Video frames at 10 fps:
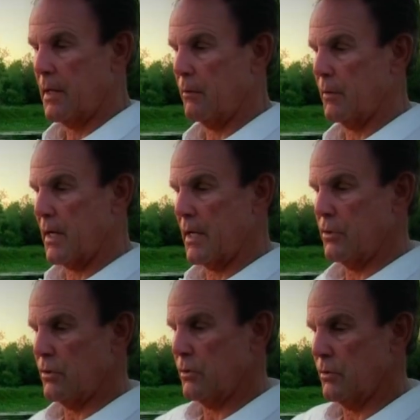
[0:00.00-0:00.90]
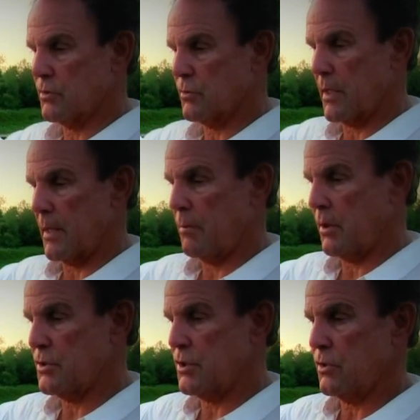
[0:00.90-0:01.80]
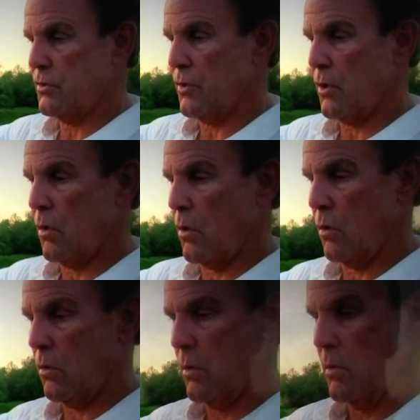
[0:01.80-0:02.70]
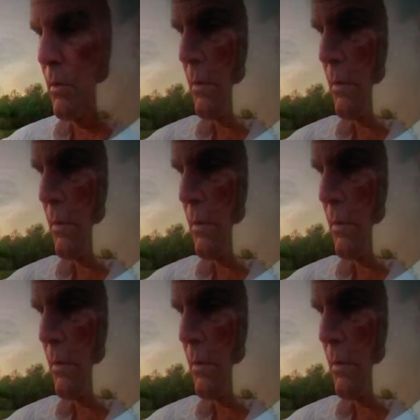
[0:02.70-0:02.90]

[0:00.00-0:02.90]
Now what I do is when I punch into the hole, then I